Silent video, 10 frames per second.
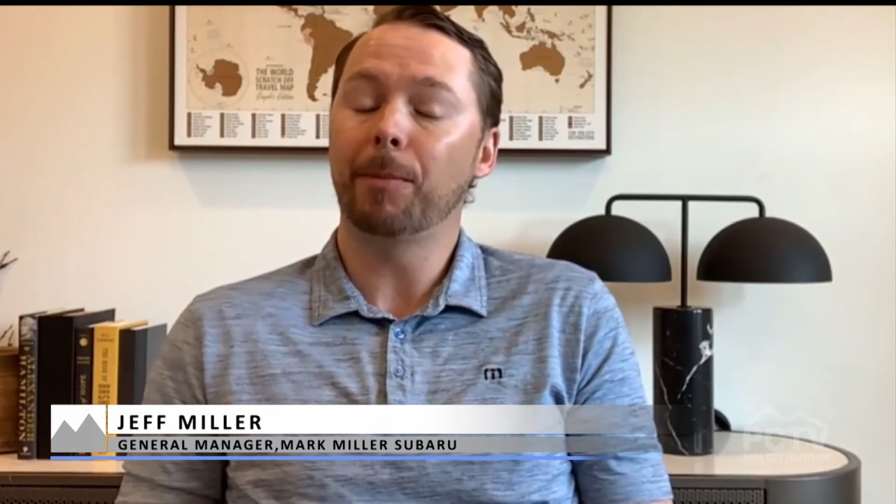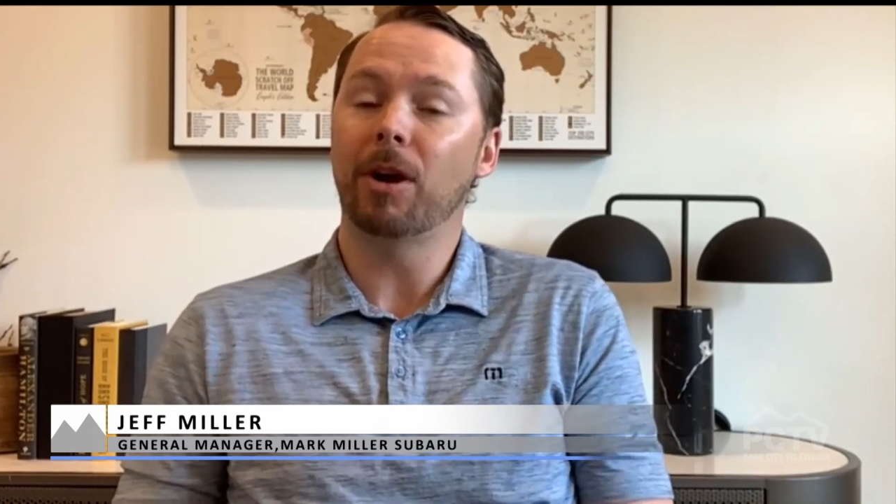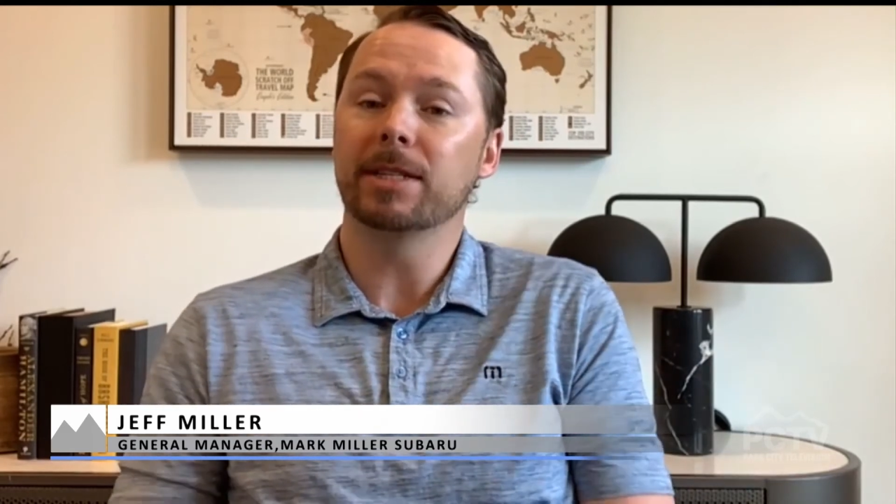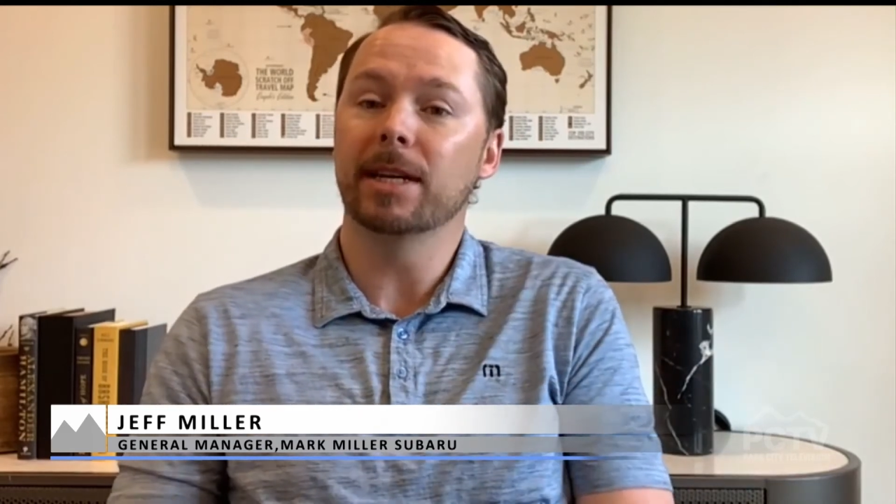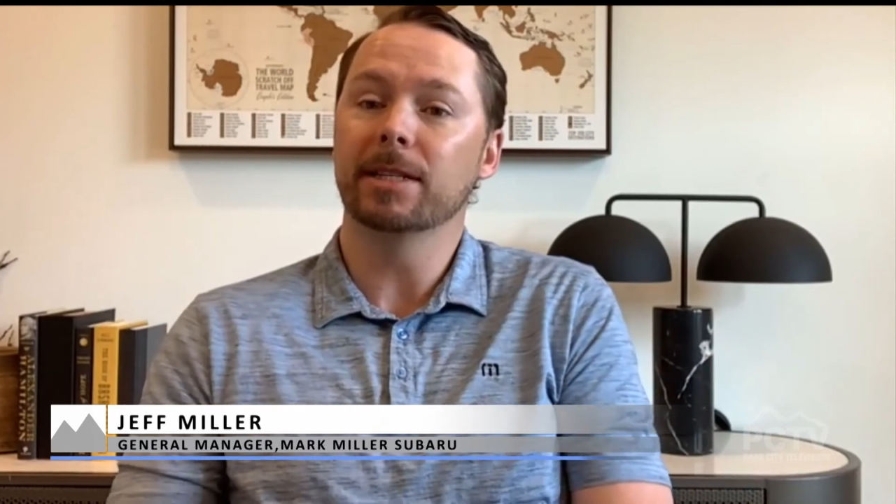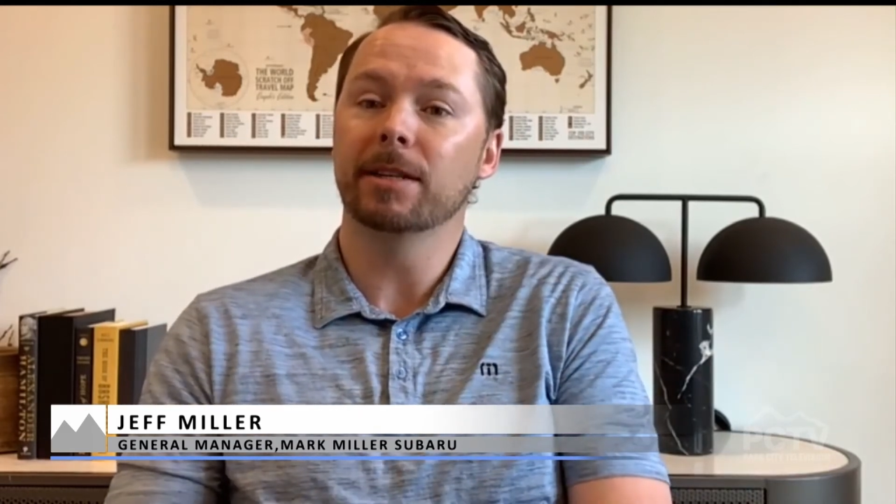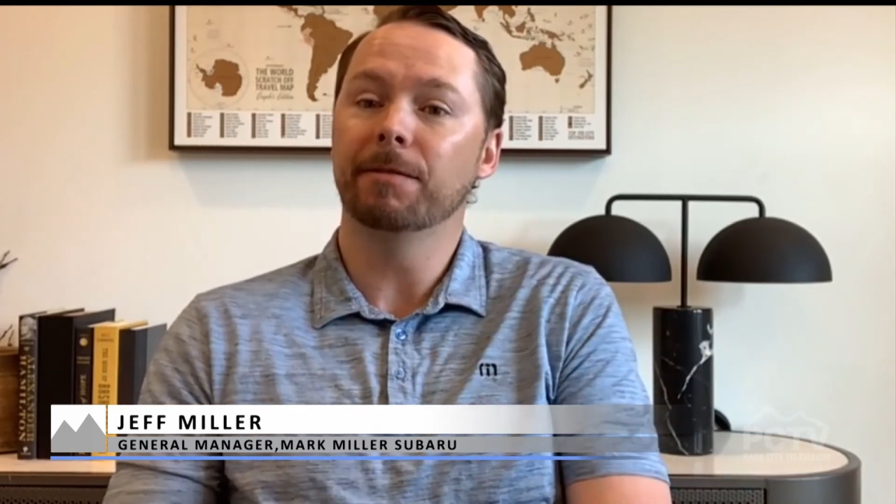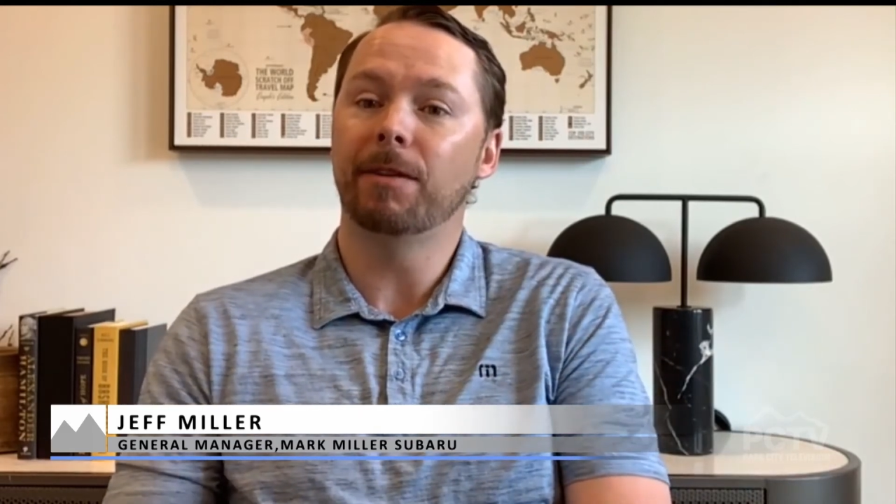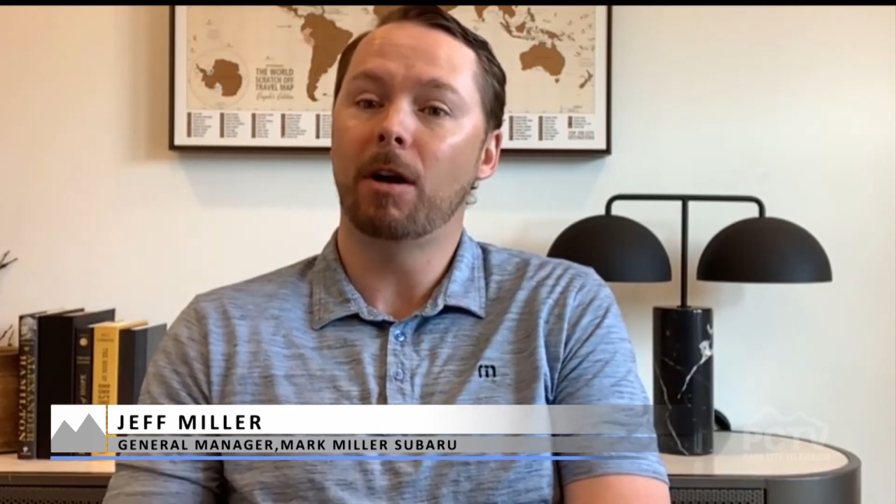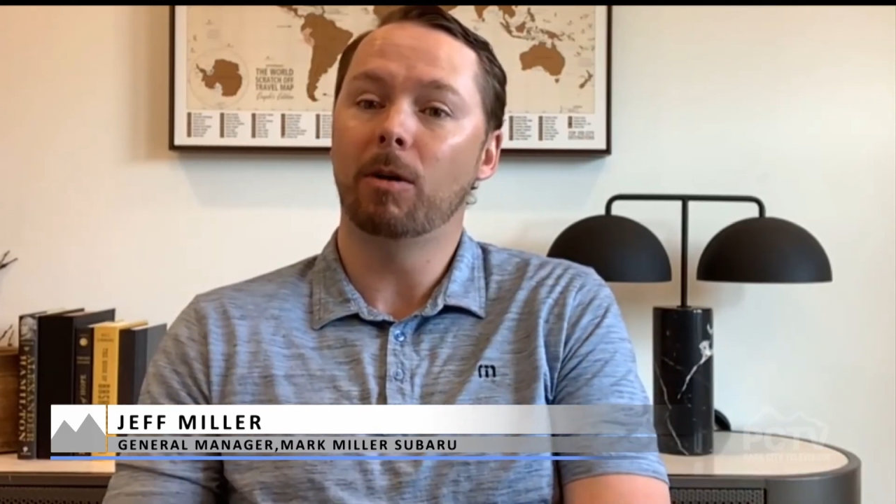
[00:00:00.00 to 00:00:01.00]
process in the
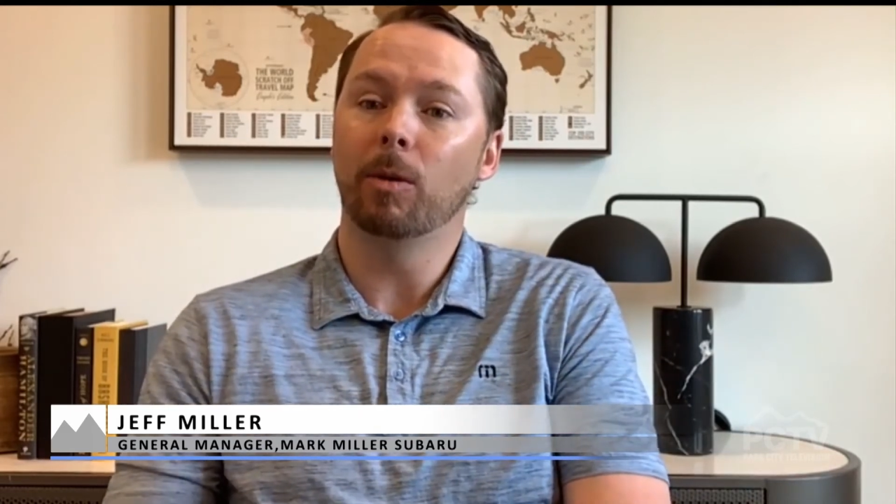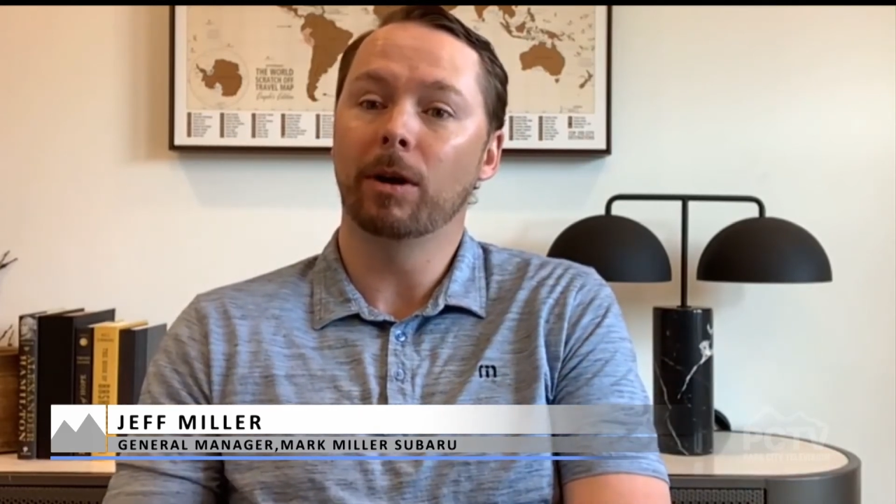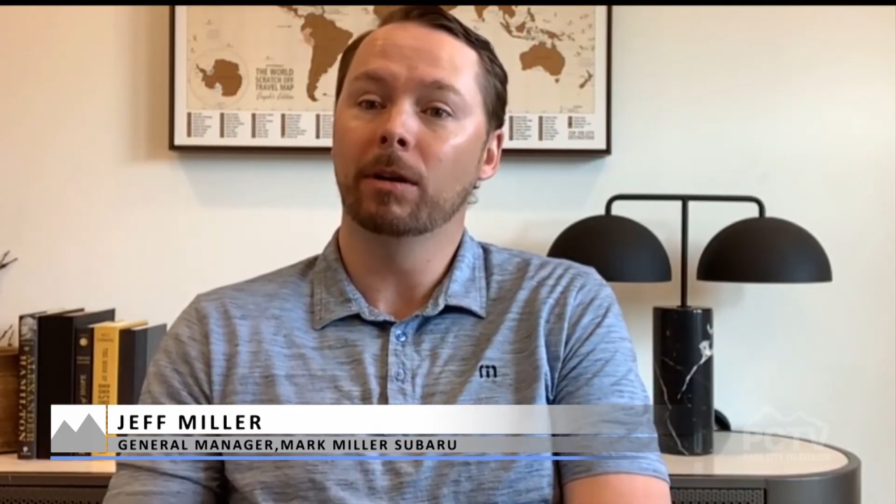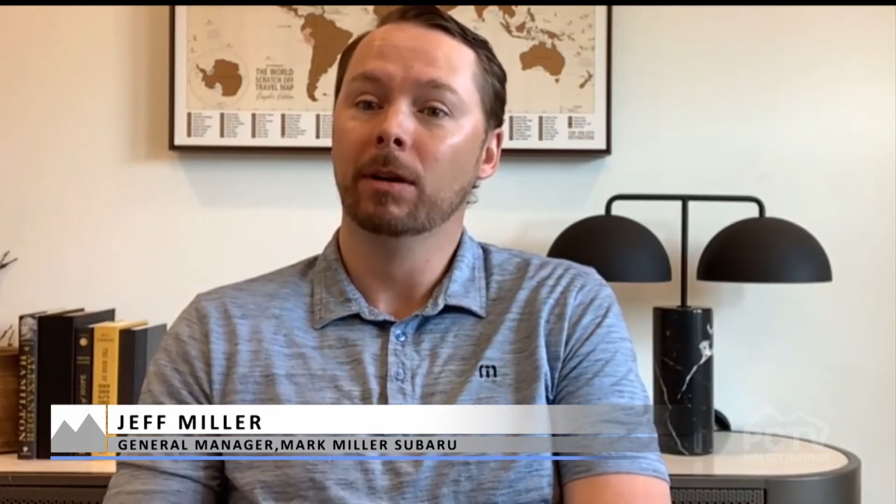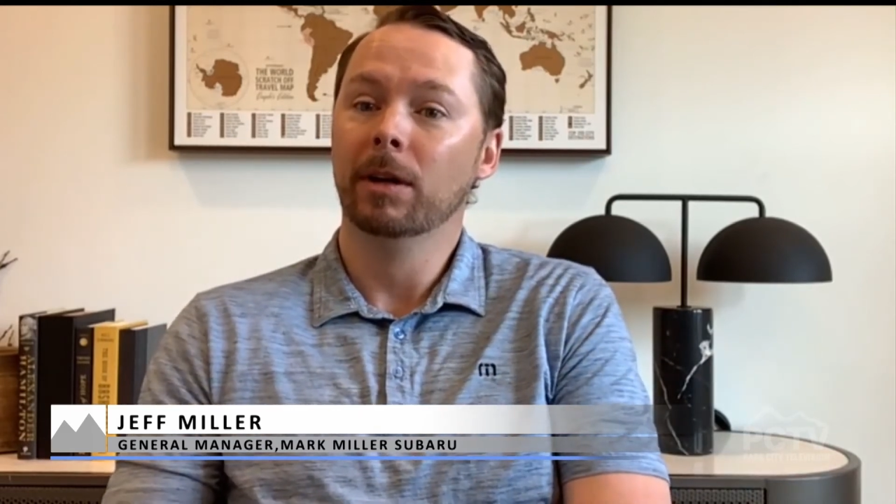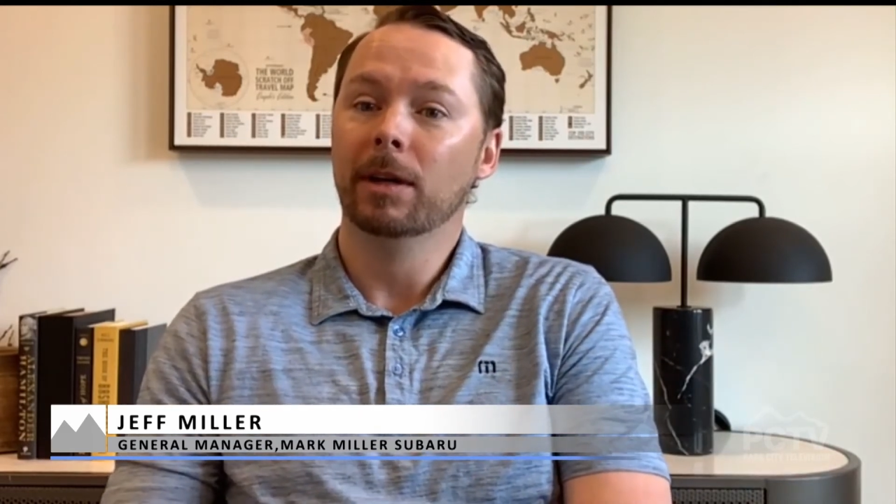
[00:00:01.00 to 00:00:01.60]
fall where